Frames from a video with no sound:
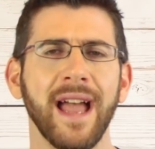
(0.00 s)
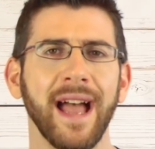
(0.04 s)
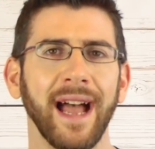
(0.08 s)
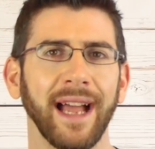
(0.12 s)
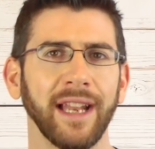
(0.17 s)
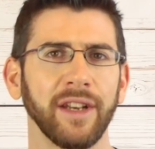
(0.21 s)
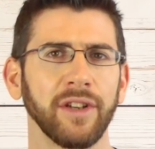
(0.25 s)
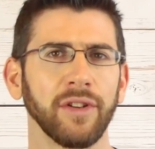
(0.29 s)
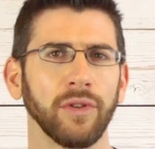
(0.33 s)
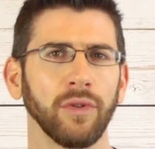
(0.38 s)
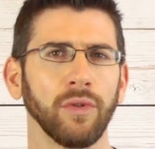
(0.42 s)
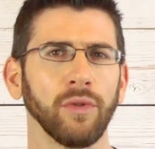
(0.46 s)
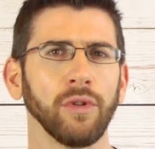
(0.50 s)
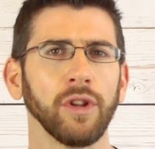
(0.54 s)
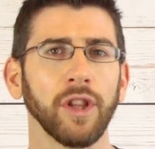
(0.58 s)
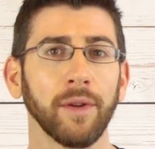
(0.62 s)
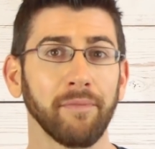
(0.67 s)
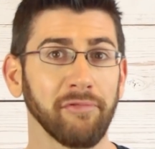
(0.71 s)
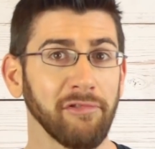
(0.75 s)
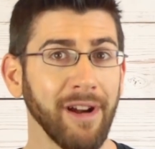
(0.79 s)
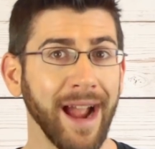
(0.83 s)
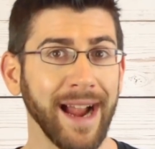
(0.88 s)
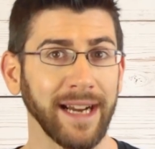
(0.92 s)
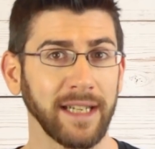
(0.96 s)
and all the
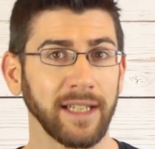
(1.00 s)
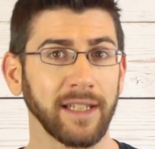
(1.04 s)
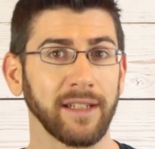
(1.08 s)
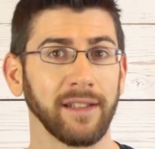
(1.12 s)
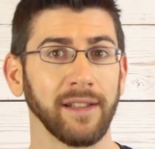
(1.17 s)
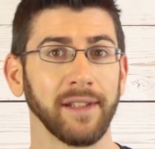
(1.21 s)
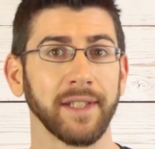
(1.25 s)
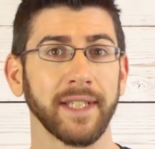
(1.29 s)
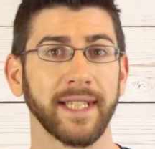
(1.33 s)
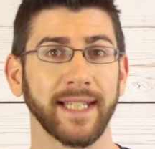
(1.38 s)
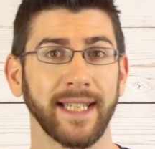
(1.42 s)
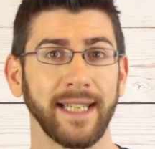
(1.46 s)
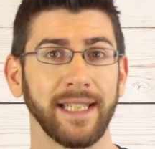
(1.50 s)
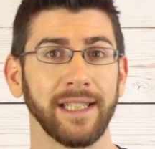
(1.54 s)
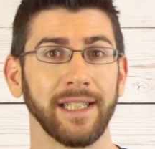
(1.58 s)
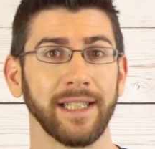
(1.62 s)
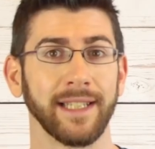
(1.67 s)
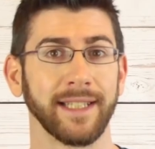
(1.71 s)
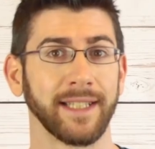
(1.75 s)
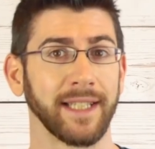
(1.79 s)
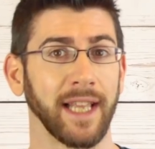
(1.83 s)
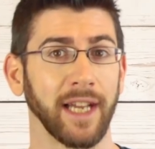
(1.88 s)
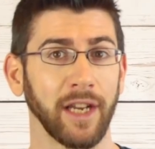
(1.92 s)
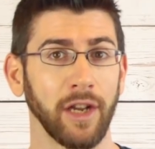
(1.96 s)
practical
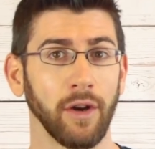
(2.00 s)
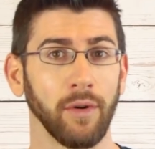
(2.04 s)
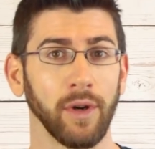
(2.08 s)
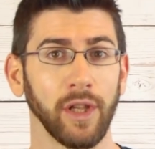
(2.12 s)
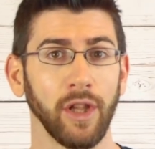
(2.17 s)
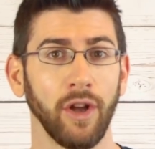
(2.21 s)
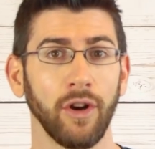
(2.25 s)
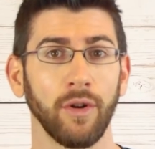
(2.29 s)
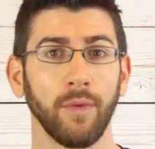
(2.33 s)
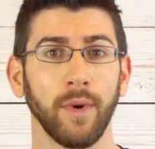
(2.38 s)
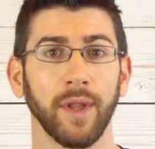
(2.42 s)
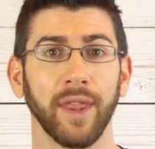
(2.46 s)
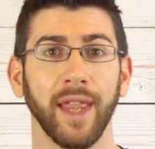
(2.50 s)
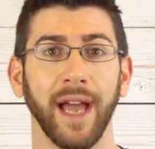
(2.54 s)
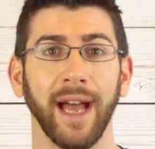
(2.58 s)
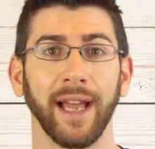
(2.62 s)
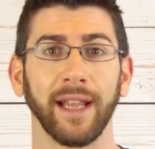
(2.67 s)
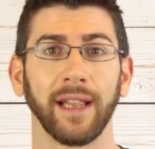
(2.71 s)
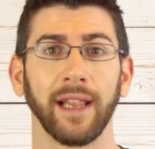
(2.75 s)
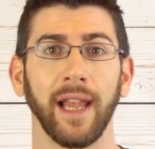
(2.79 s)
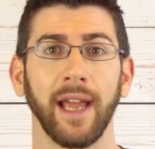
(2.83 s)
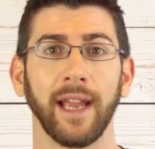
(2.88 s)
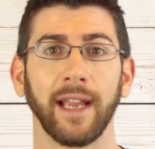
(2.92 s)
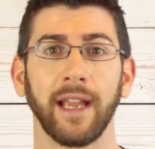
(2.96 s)
skills that go along with
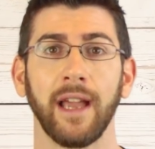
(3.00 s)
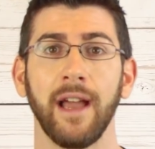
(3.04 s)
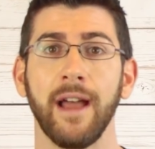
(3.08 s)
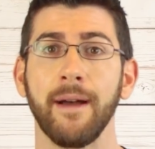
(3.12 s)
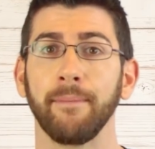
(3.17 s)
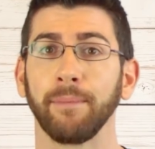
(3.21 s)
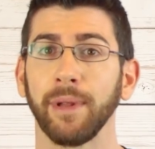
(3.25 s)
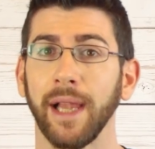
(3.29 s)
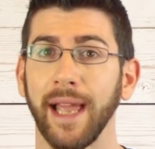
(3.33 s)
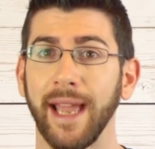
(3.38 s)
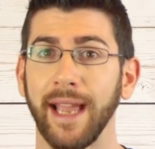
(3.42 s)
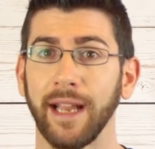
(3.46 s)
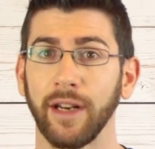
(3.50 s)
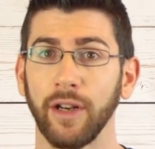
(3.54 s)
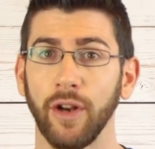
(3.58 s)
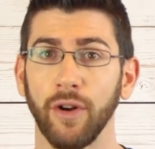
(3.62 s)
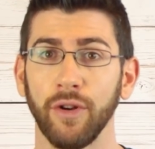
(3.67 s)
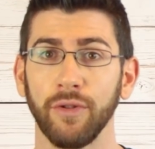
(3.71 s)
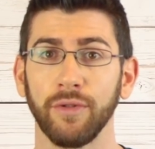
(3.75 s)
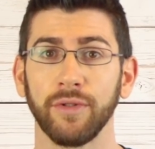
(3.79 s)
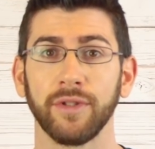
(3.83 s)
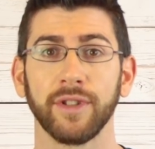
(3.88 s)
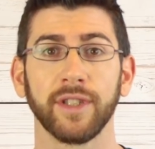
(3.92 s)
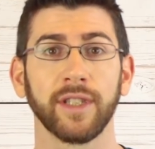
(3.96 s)
that, like playing
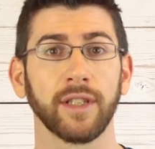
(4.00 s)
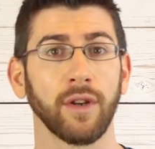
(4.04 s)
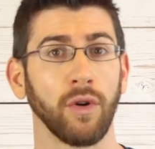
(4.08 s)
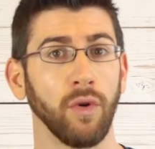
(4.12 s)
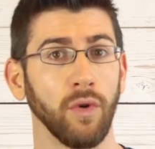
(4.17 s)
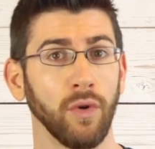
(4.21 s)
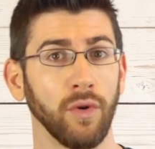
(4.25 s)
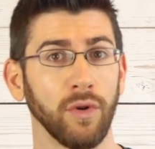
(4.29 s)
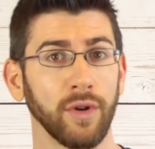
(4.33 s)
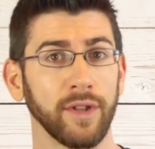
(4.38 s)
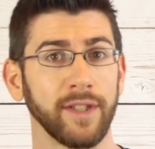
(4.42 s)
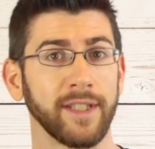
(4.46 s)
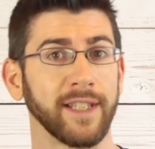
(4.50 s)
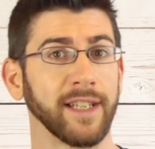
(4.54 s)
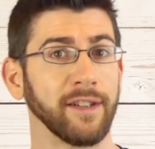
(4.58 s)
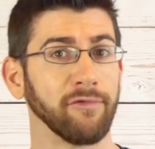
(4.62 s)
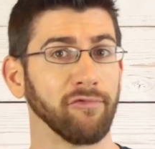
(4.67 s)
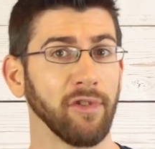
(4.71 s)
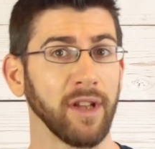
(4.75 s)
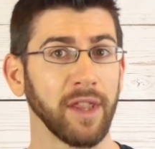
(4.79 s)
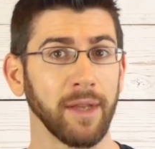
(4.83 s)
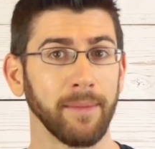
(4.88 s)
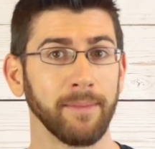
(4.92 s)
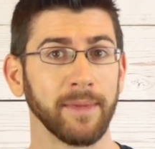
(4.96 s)
notes, chords, and
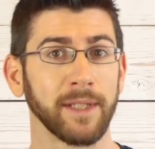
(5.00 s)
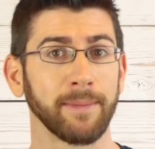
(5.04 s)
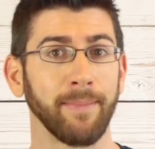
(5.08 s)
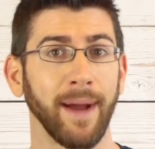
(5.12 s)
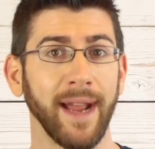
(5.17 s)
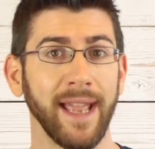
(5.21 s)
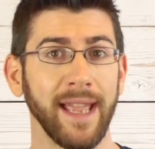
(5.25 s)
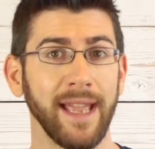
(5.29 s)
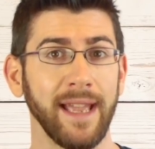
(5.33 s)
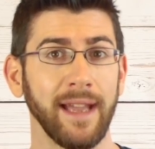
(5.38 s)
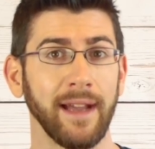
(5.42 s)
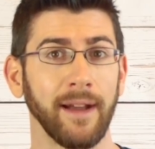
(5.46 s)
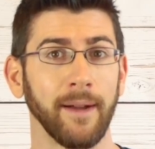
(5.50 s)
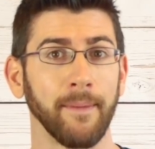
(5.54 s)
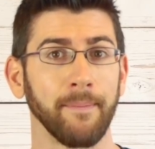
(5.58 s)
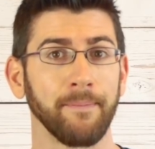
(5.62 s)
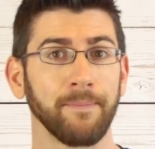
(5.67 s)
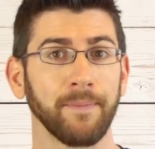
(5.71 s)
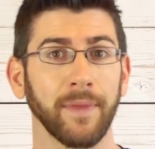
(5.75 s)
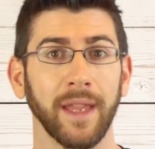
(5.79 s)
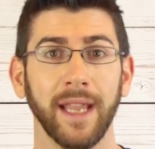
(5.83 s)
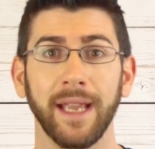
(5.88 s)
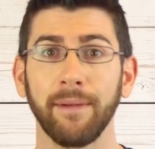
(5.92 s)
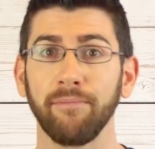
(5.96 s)
rhythms by ear,
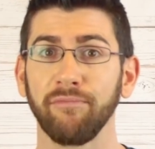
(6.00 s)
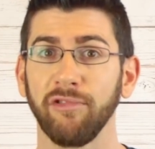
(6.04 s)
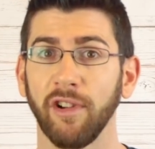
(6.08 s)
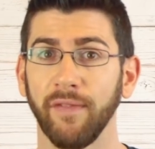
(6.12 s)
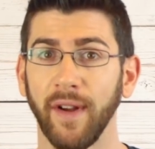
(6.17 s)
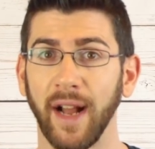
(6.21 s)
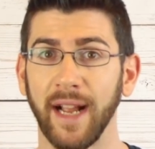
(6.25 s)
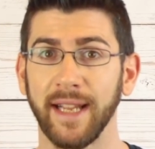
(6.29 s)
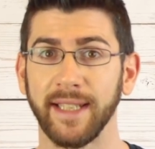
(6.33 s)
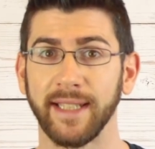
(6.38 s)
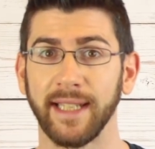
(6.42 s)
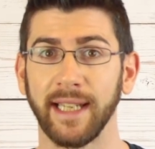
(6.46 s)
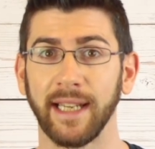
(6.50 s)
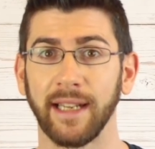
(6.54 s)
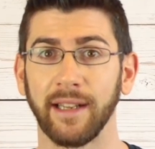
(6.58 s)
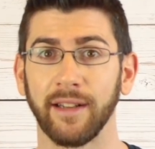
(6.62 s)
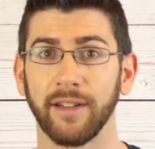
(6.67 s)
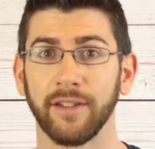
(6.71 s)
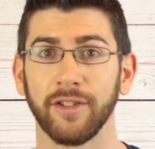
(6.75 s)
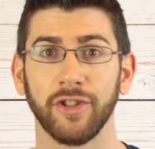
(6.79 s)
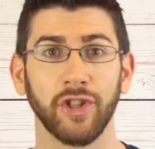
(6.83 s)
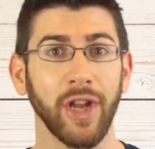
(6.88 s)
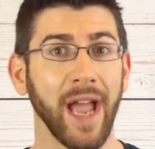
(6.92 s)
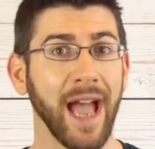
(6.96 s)
improvising,
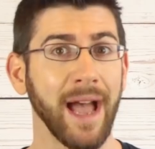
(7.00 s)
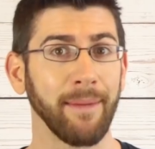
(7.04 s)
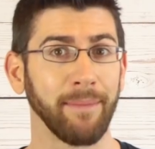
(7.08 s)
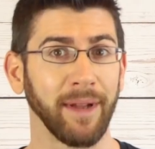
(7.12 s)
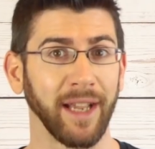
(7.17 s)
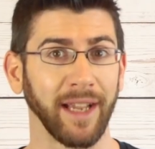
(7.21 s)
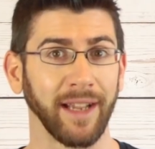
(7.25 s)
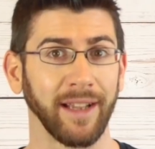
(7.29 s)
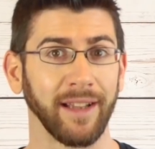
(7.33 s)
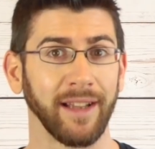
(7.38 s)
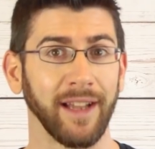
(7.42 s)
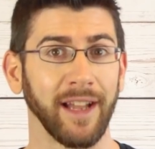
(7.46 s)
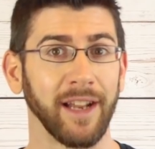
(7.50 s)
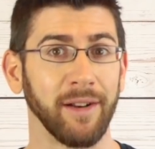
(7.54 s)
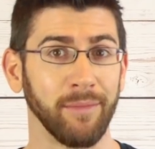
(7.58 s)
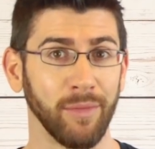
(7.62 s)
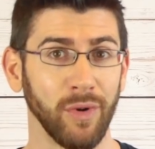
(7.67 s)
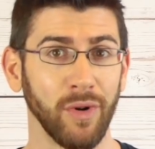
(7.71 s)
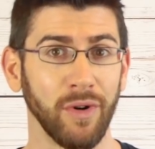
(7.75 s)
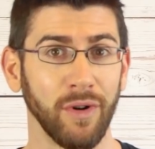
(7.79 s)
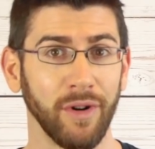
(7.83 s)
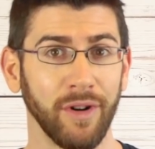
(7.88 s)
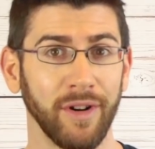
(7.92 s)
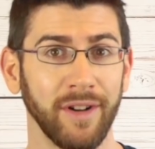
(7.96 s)
jamming, and
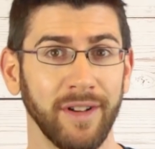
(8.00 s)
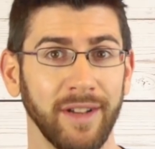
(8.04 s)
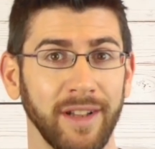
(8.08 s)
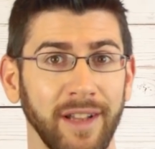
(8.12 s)
more.